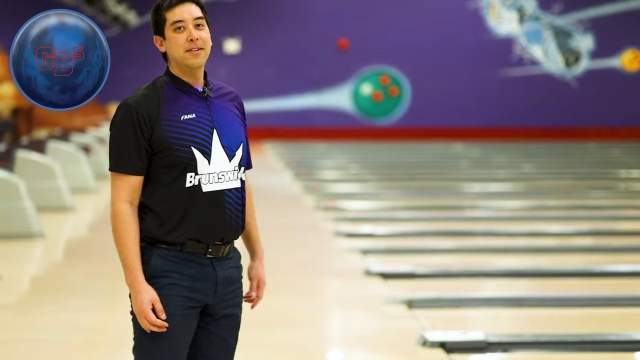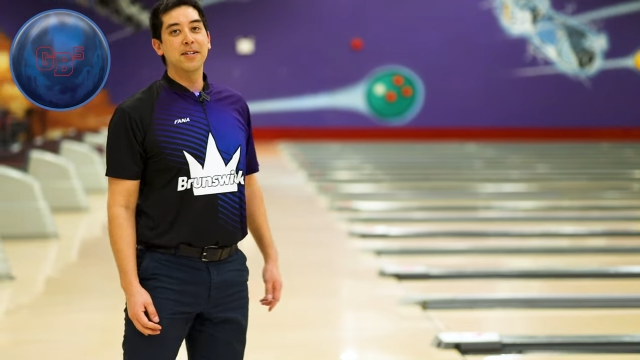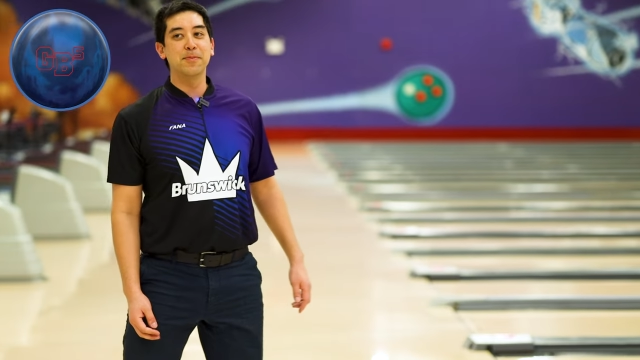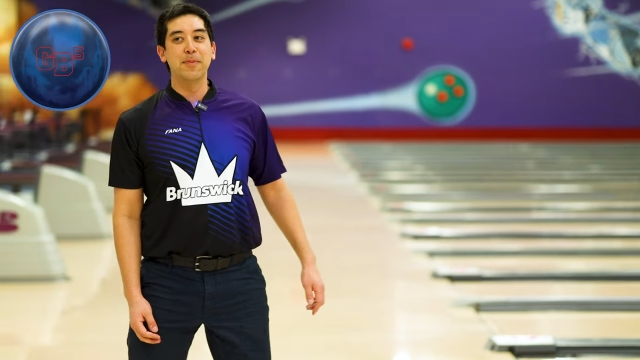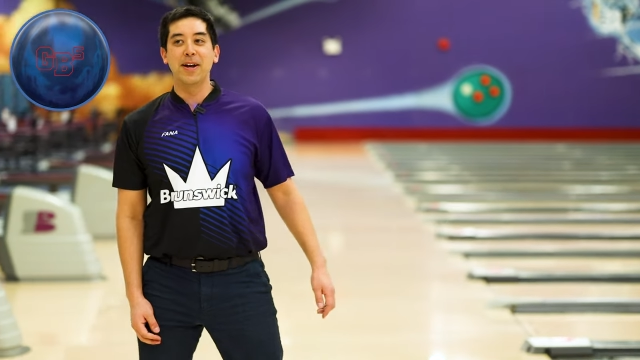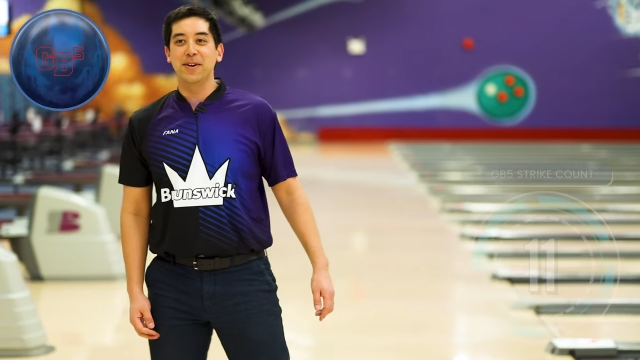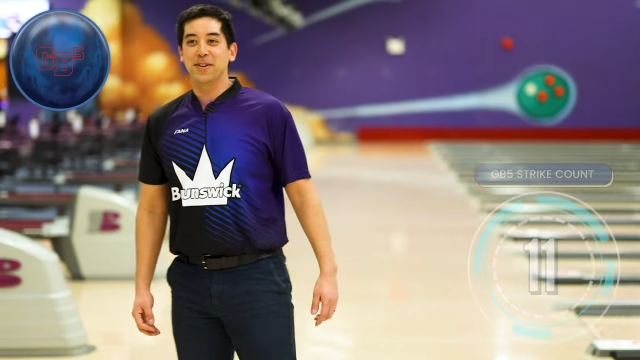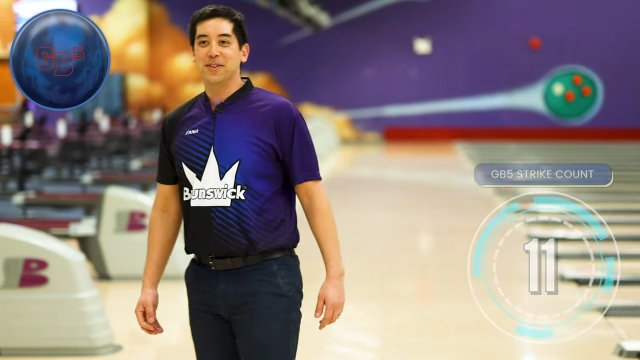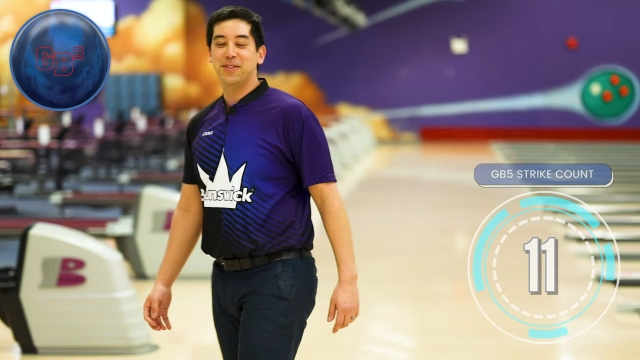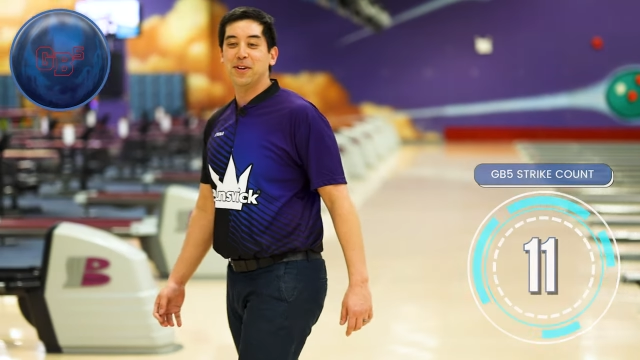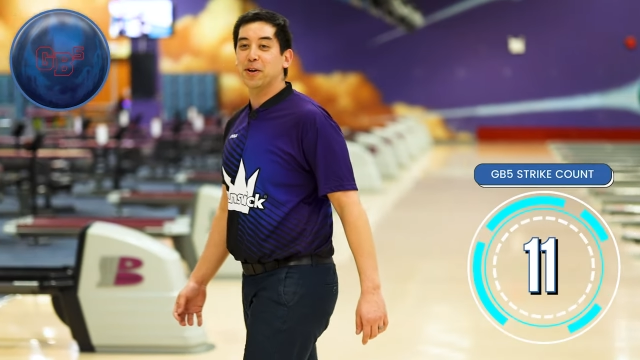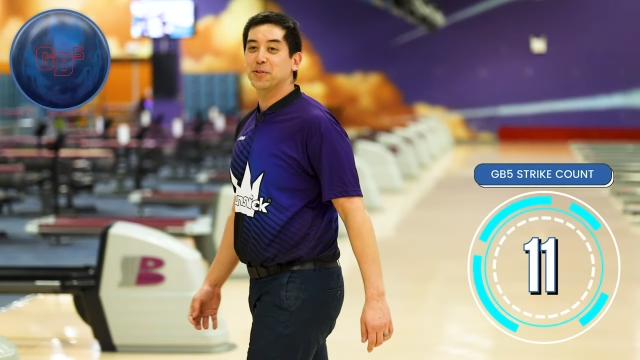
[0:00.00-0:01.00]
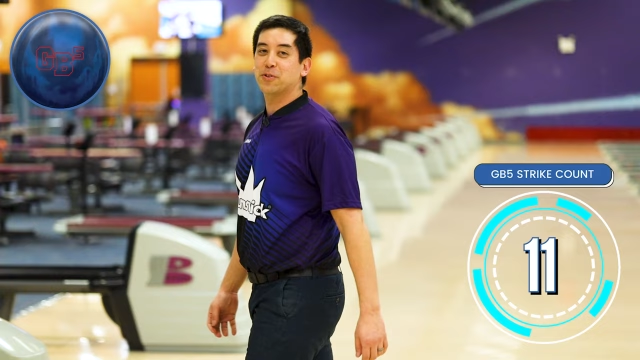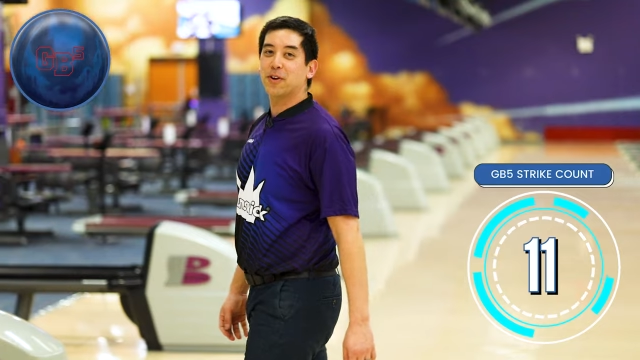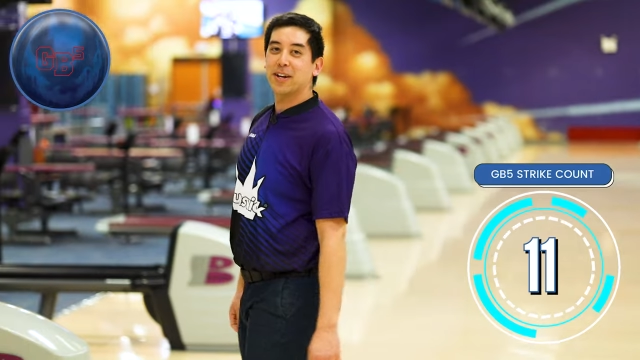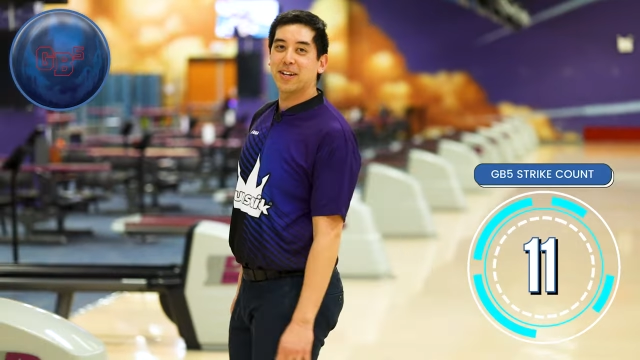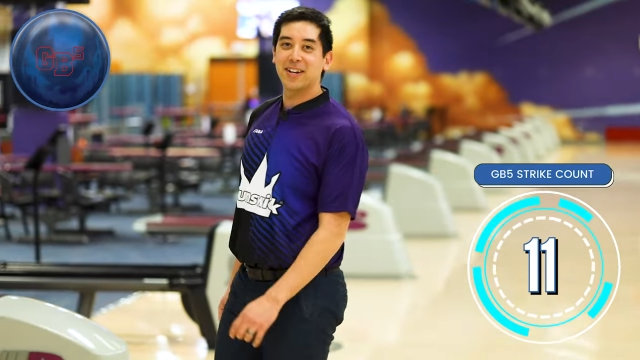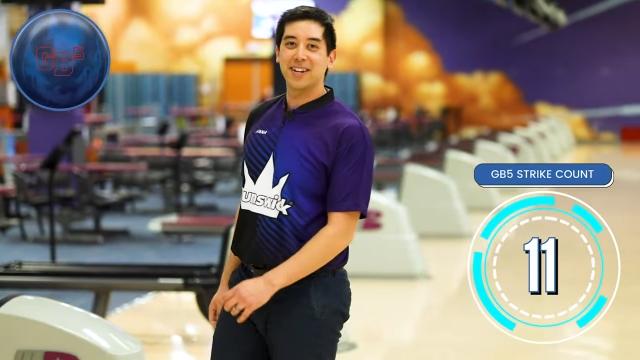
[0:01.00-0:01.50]
Doesn't matter, they all
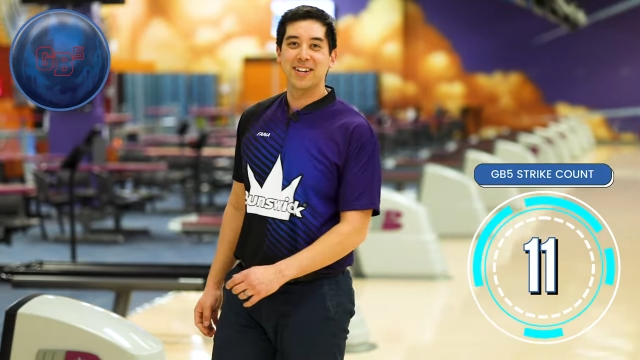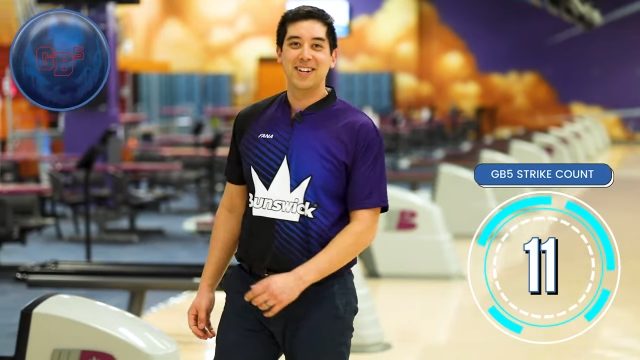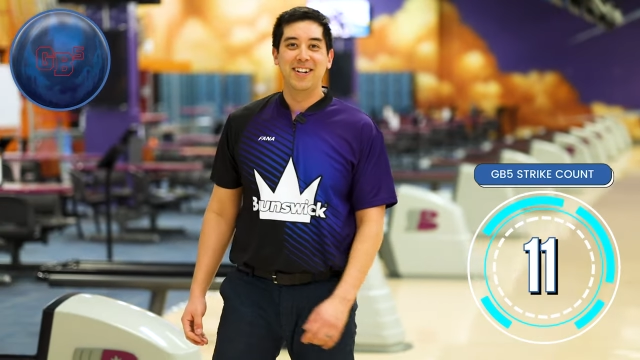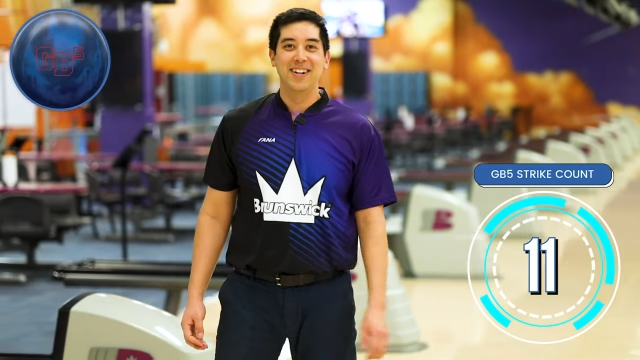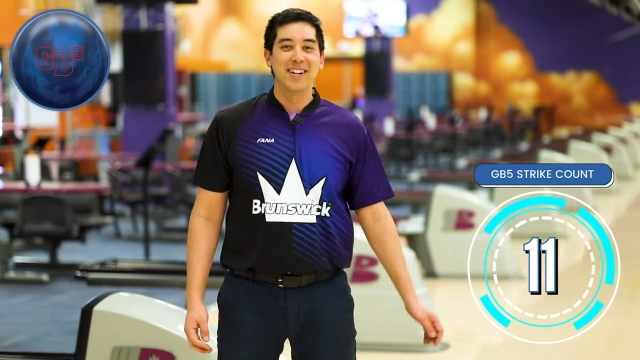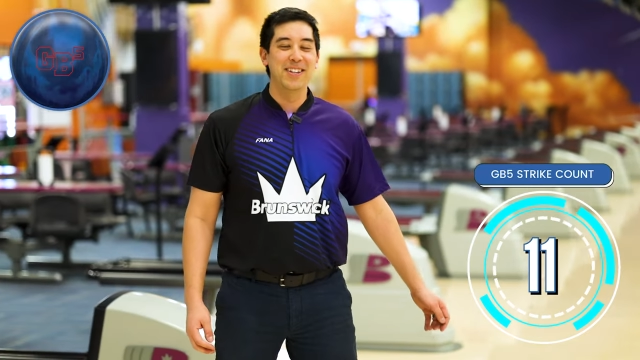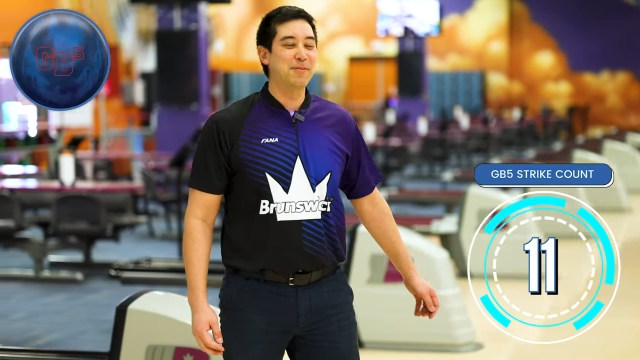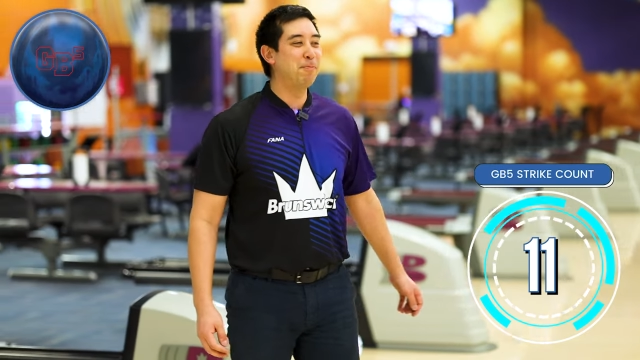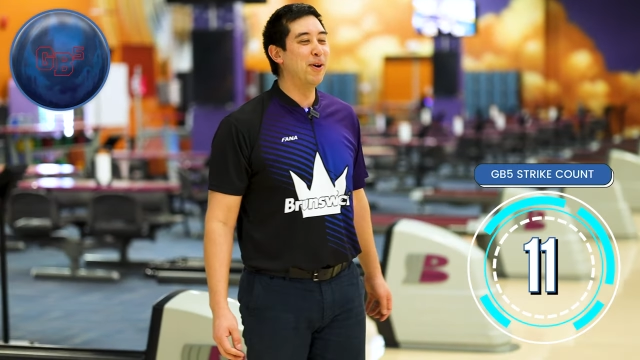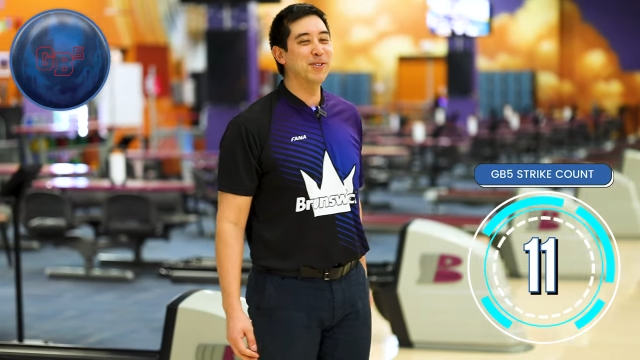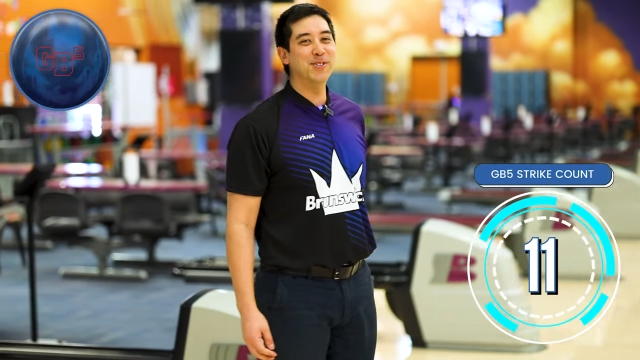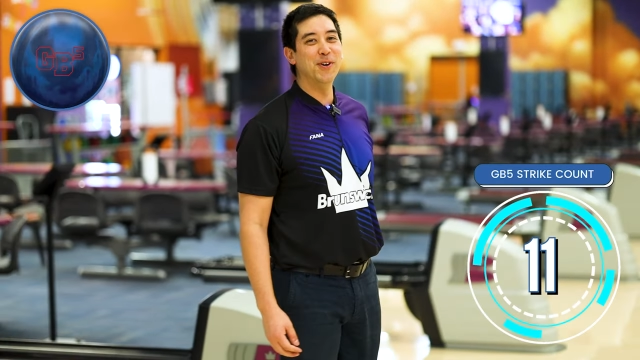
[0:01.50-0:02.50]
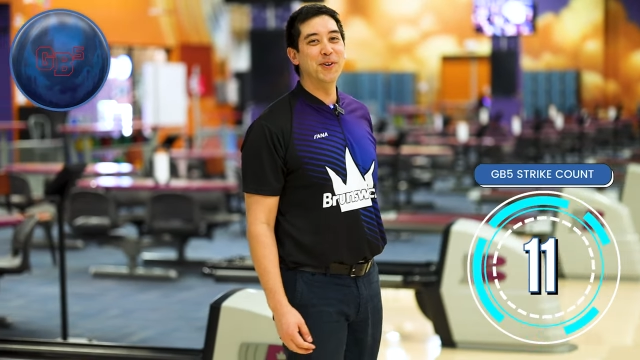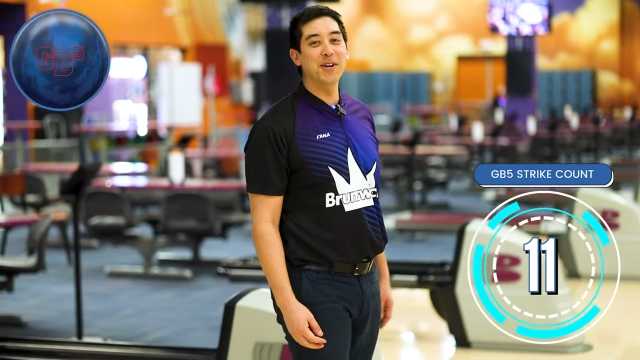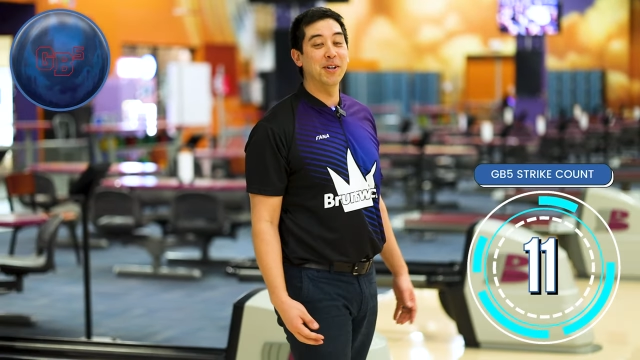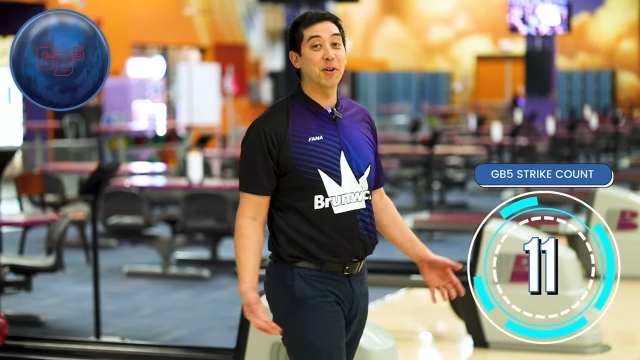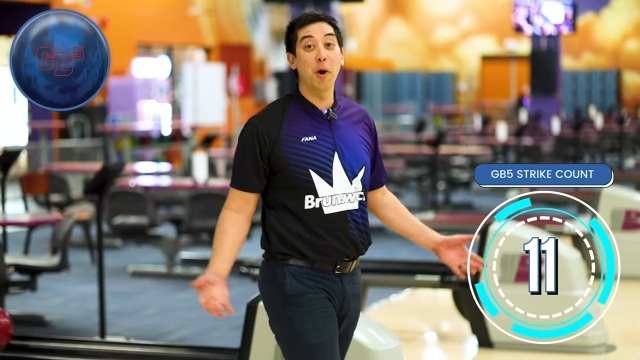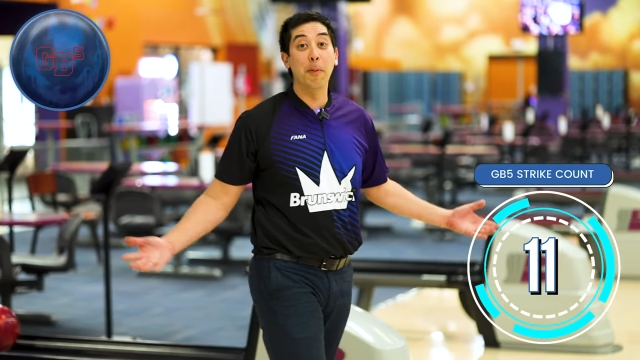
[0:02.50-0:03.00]
strike smells so
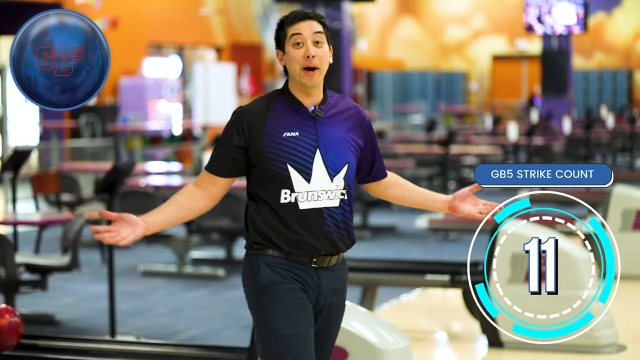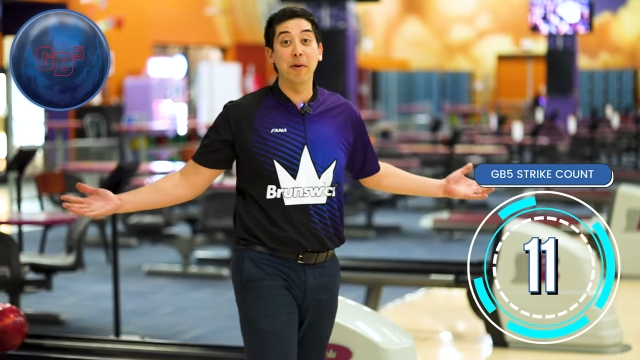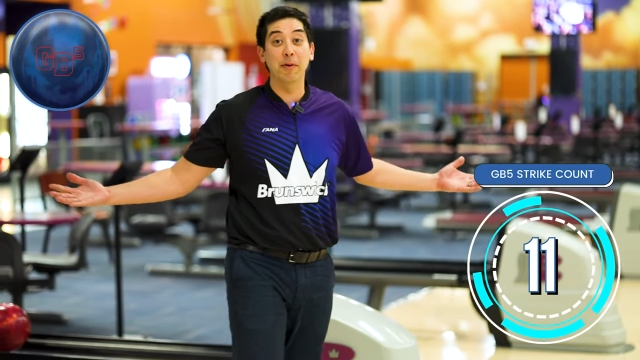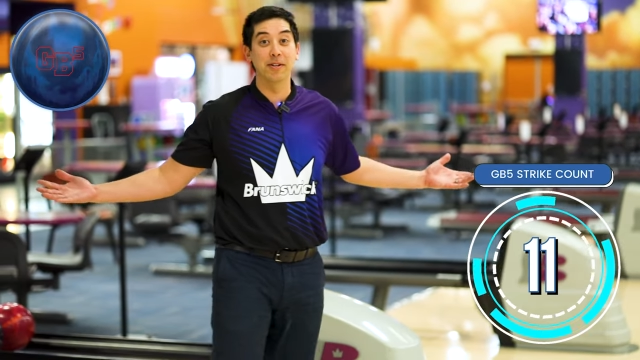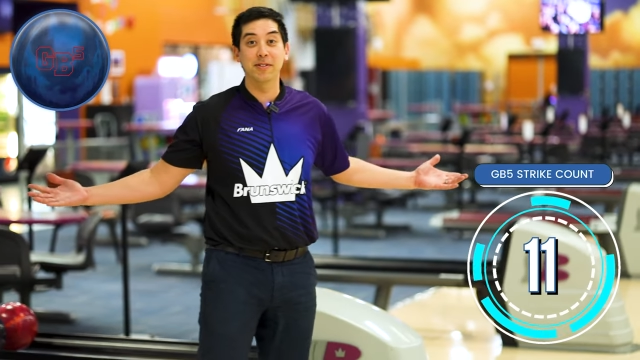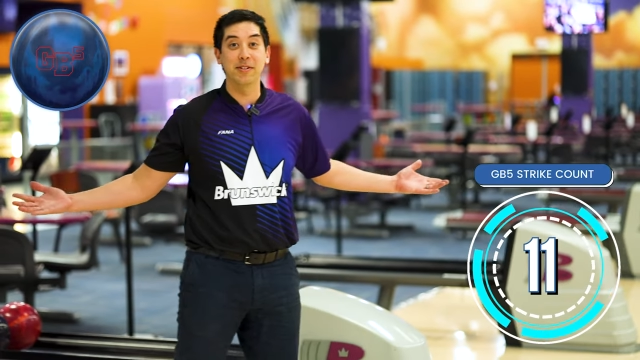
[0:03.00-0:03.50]
good. Go buy one.